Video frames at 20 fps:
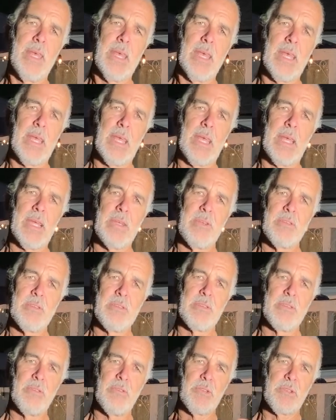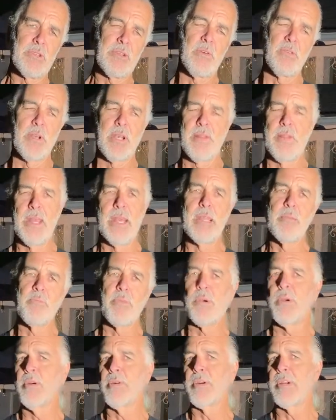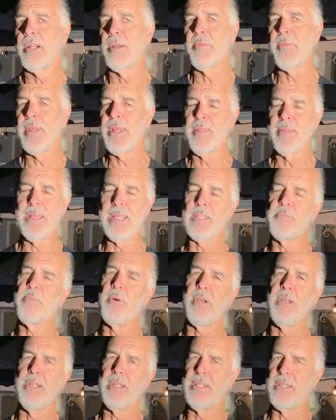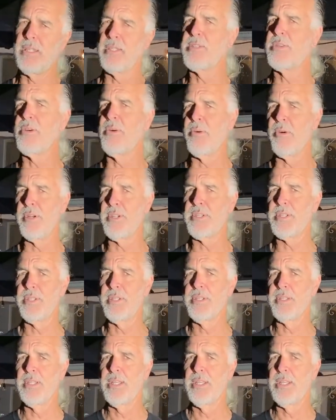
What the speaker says: And you students going into the ED program, that's part of discourse.